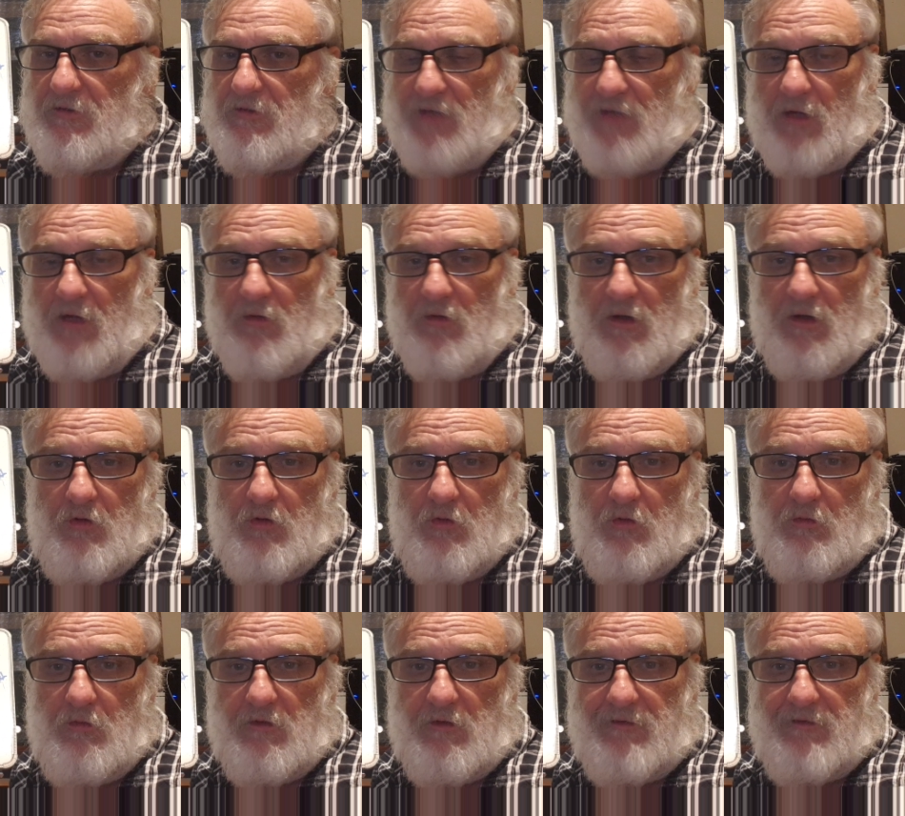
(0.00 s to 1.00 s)
So I'll
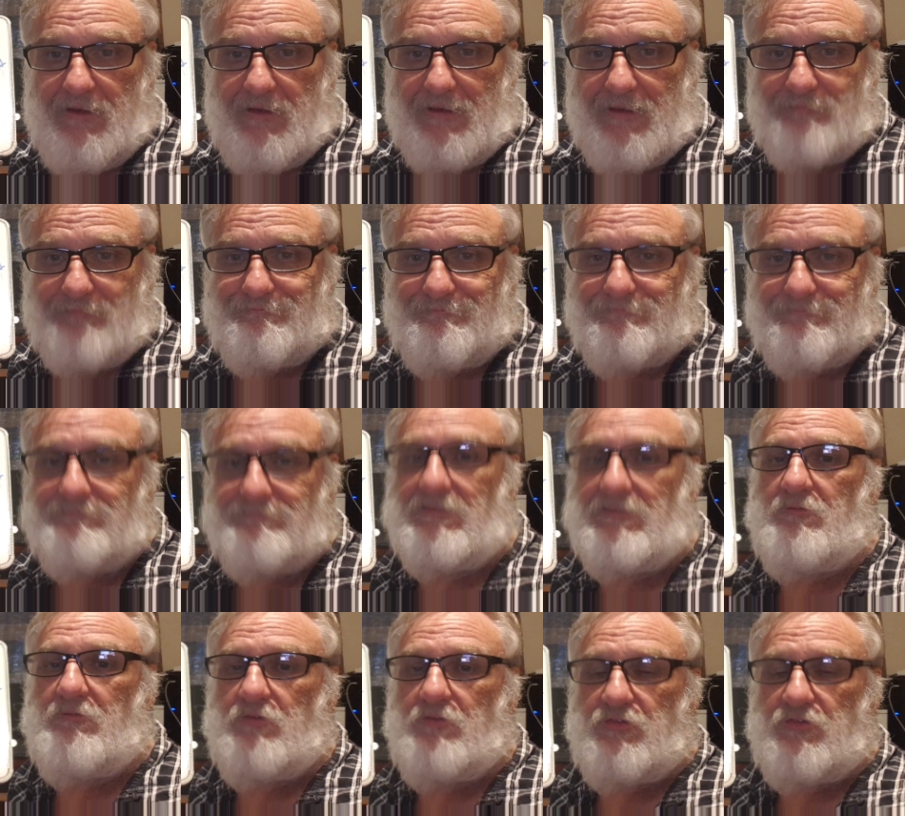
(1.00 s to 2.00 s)
call it there
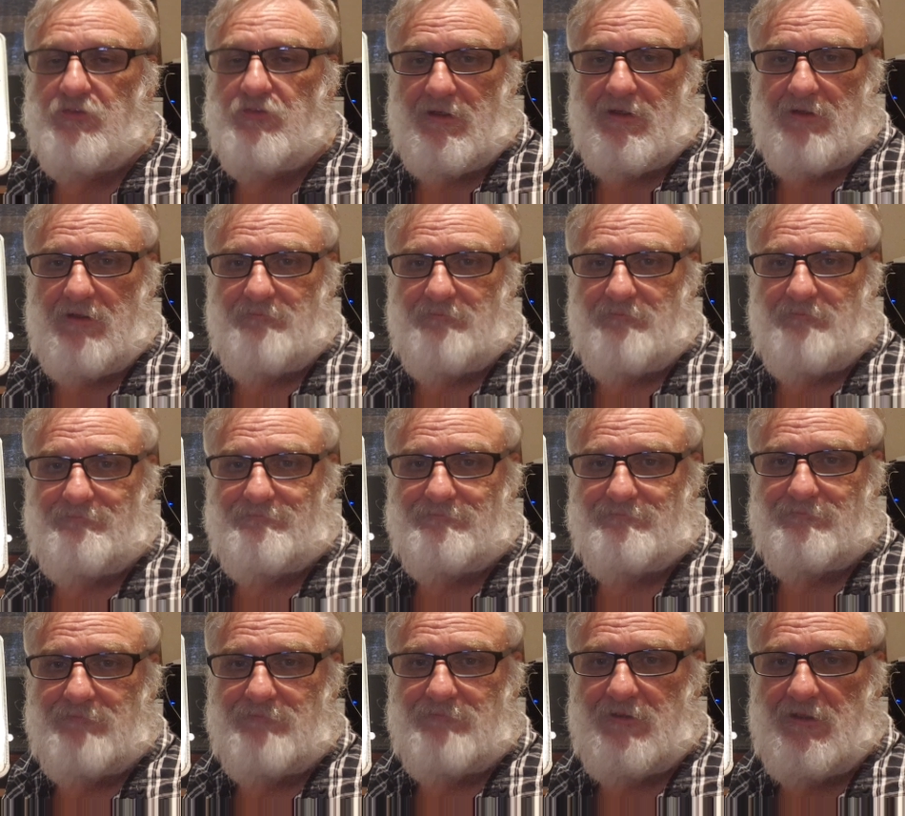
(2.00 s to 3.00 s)
and we'll see how
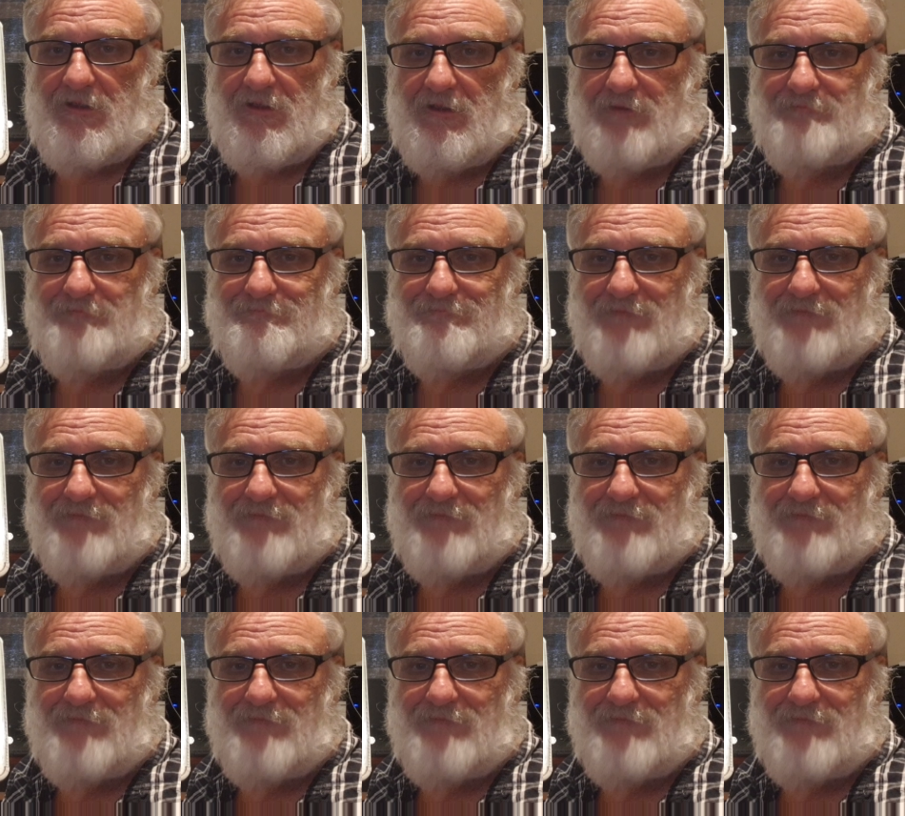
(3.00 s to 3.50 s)
we go.